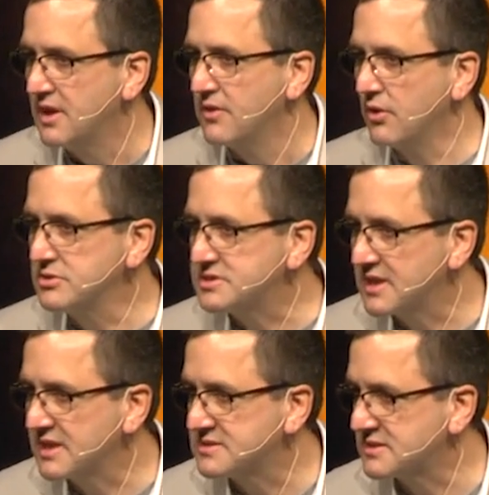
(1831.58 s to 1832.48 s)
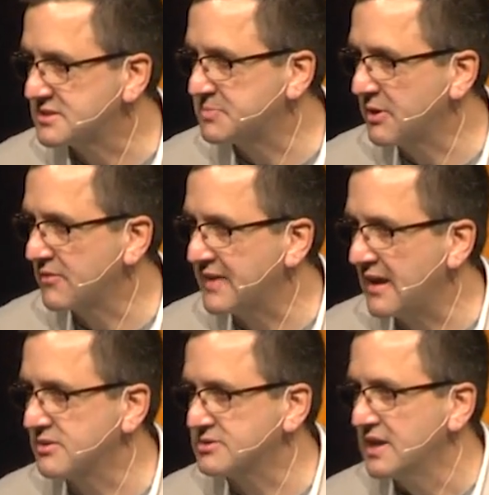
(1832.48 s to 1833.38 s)
those things that the Spirit
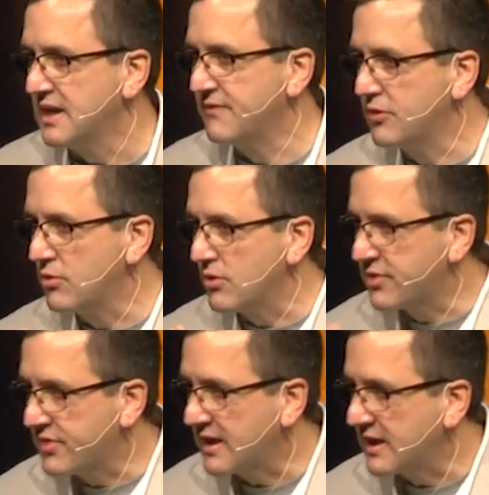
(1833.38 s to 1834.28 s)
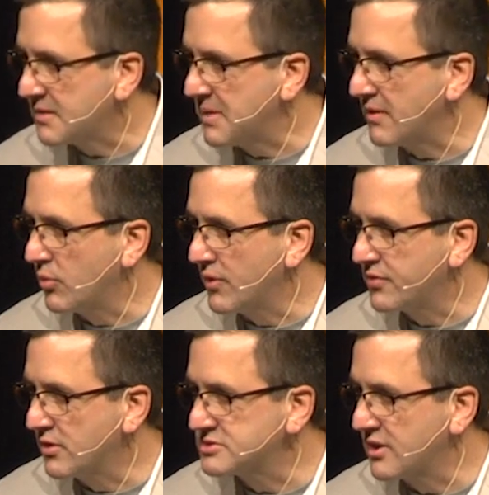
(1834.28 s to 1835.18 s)
values, if you are thinking about what
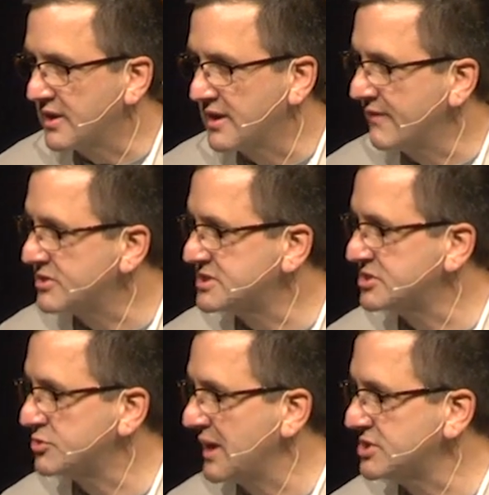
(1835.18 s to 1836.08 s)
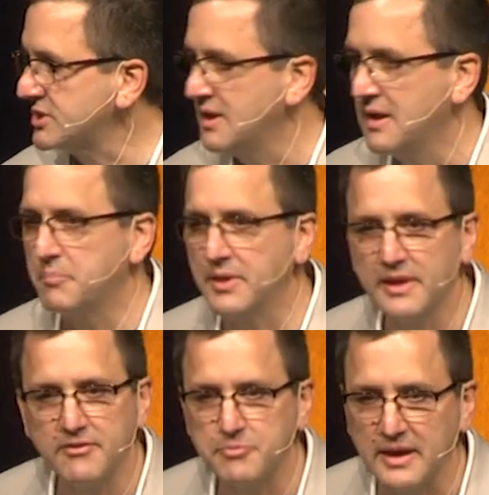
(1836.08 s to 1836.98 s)
those are in every situation,
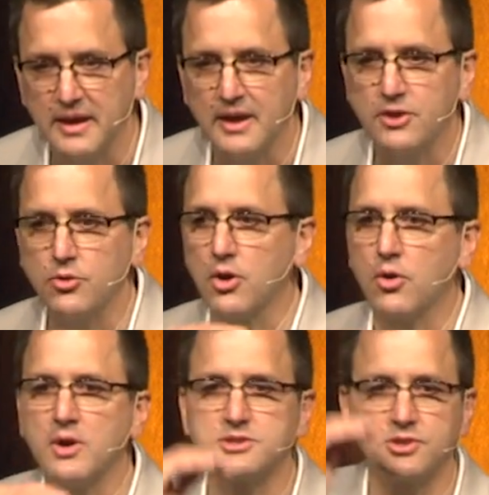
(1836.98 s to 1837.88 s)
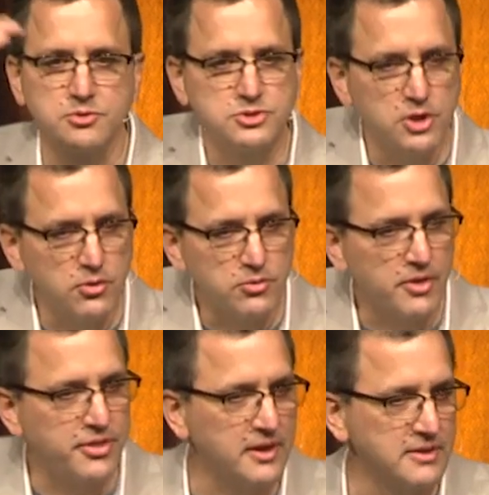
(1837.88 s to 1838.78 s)
believe me, you are going to do the
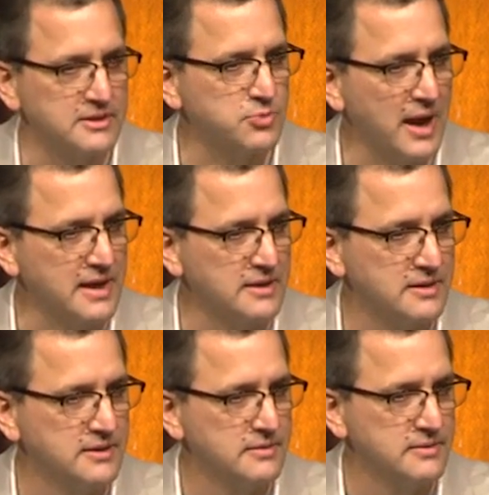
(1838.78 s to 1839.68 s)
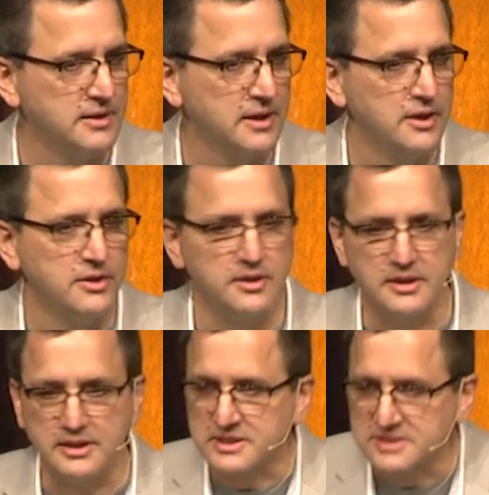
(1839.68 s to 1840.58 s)
thing that's right.
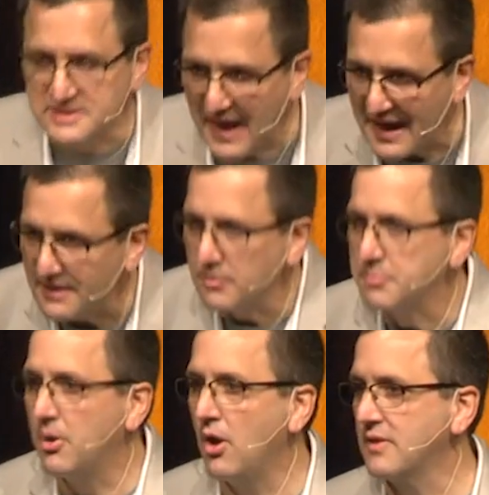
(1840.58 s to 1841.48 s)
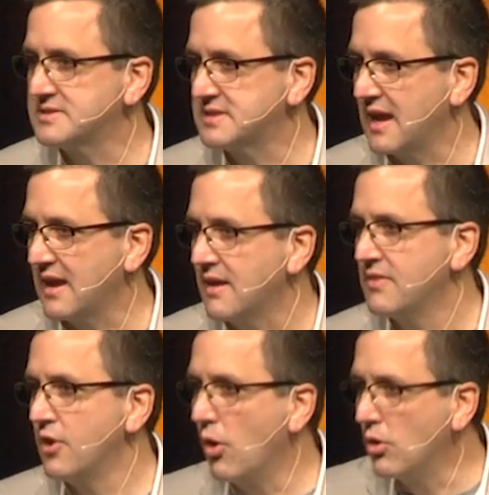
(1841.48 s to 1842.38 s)
It's exactly what Paul is saying.
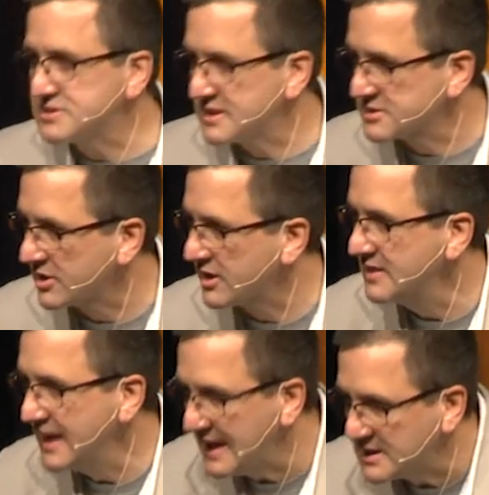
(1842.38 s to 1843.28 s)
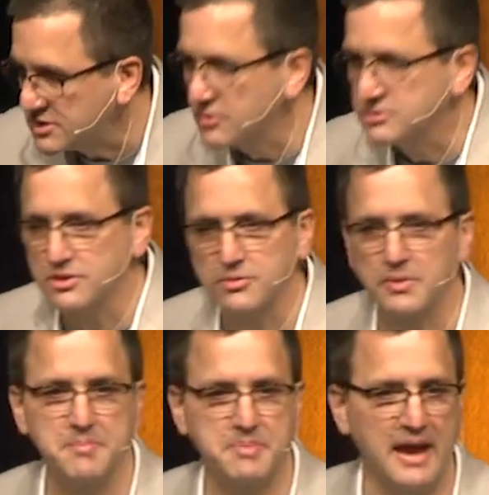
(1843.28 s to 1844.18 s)
Those things are going to lead you to the
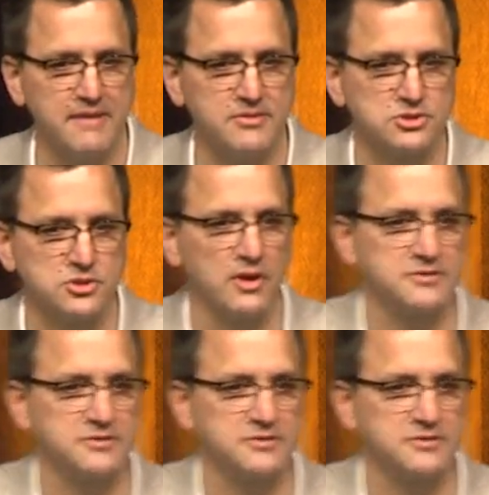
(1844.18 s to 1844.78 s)
right behaviors. You don't have